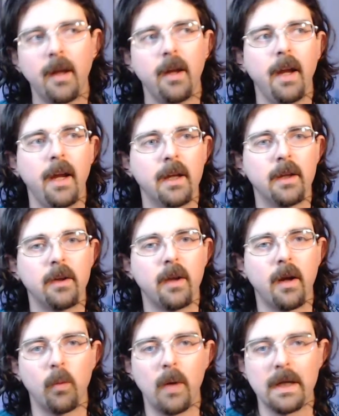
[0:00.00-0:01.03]
And
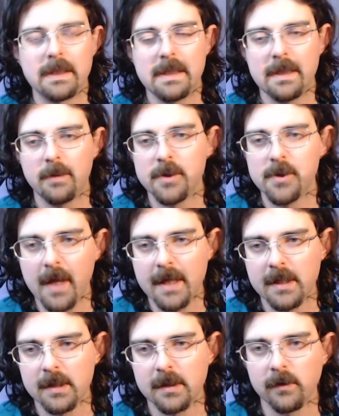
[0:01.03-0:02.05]
what key would you
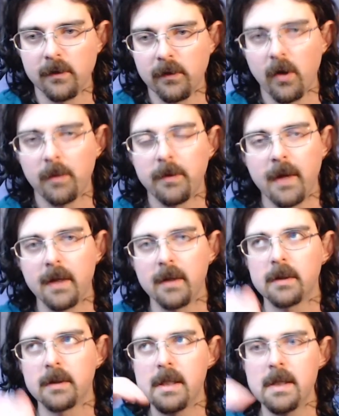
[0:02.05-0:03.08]
like it in? So I'll
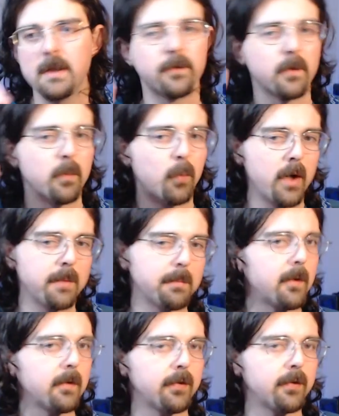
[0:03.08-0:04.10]
take a key from one
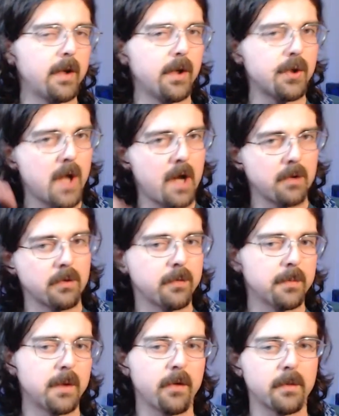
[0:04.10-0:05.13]
person and a genre
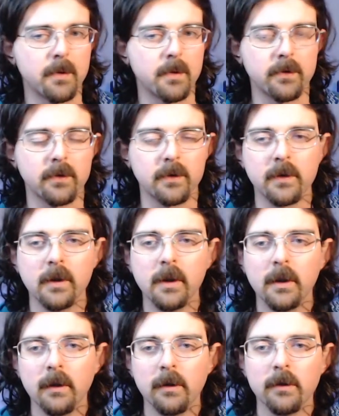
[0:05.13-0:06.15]
from another person.
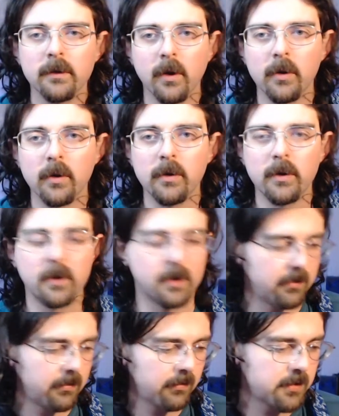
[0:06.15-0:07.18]
So you
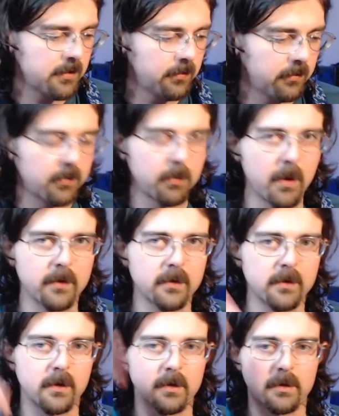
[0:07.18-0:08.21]
can choose whether
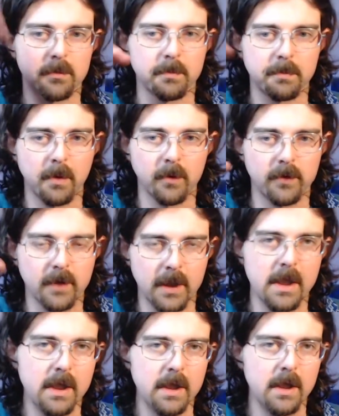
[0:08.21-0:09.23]
to post a
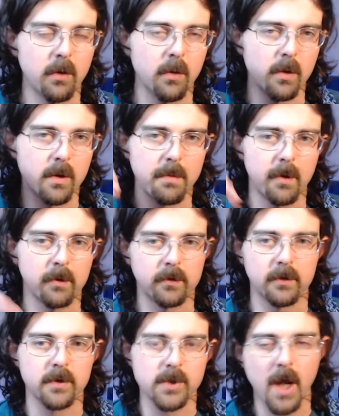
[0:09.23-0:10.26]
key or to
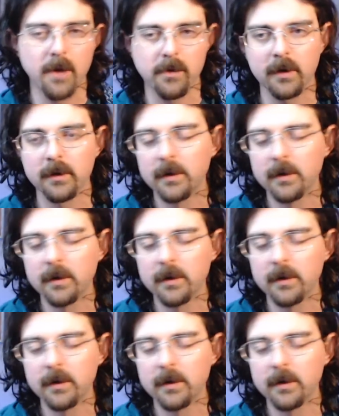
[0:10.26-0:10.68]
post a genre.